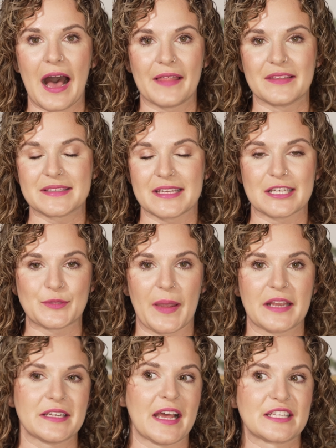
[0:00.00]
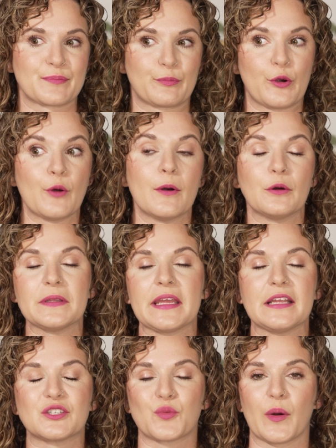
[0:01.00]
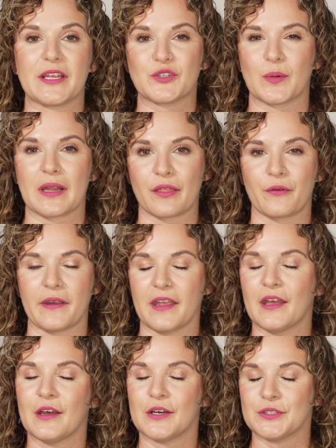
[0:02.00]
on the sales page as promo lead 2023.